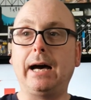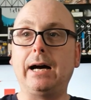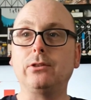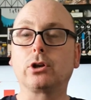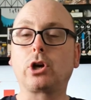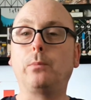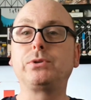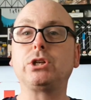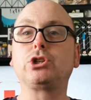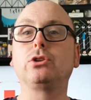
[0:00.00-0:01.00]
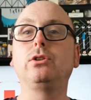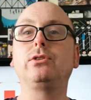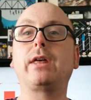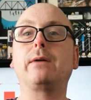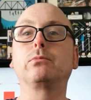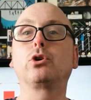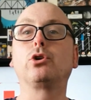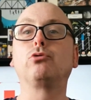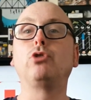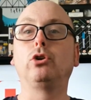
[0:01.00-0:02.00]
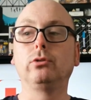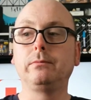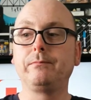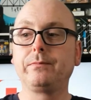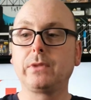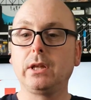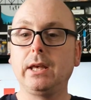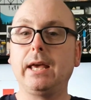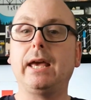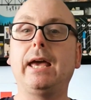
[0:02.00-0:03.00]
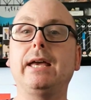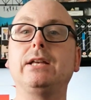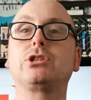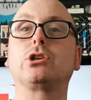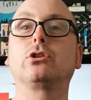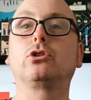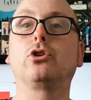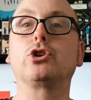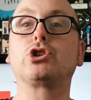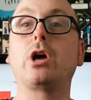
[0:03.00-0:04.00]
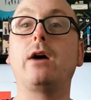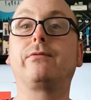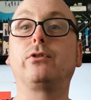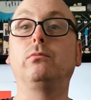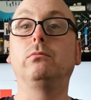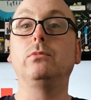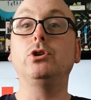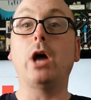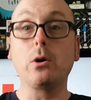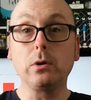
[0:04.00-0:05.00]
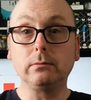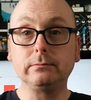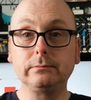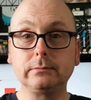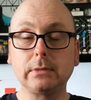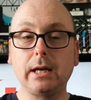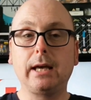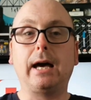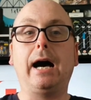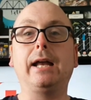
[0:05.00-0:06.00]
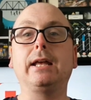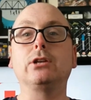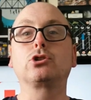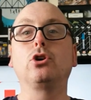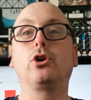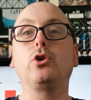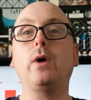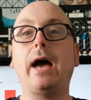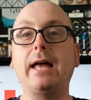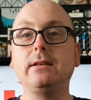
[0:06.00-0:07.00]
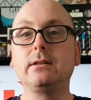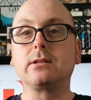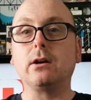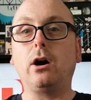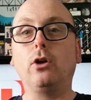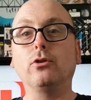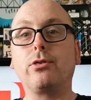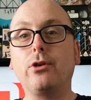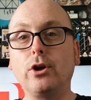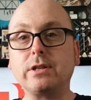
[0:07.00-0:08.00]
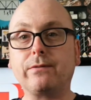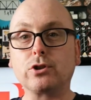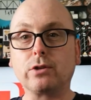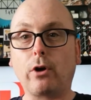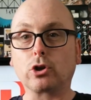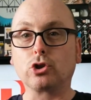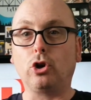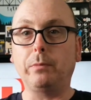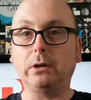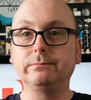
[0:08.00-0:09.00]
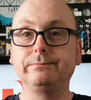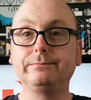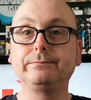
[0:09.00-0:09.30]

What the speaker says: And the competition that I'm going to run is going to start from now, and it is going to end on the 31st of October.